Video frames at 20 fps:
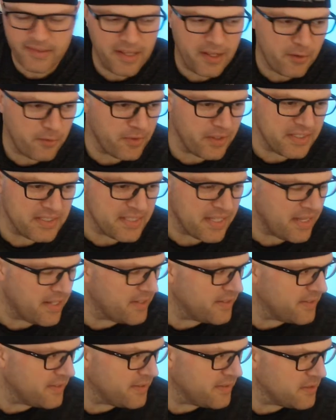I don't think it's
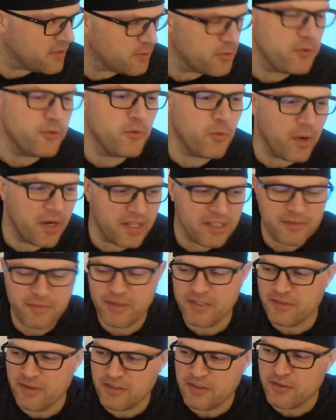that. It's 220,
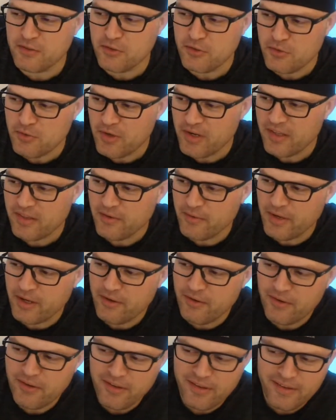Space Restaurant 220. There we
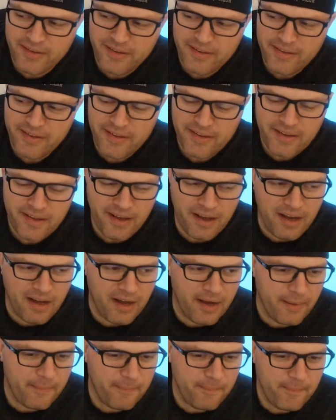
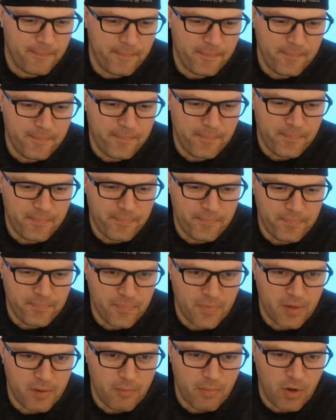go.
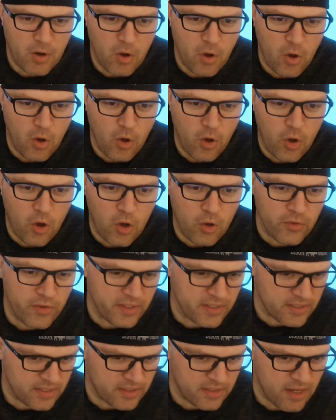But all
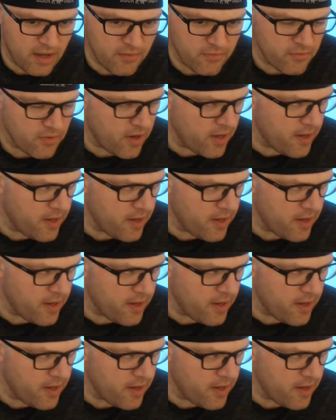this stuff,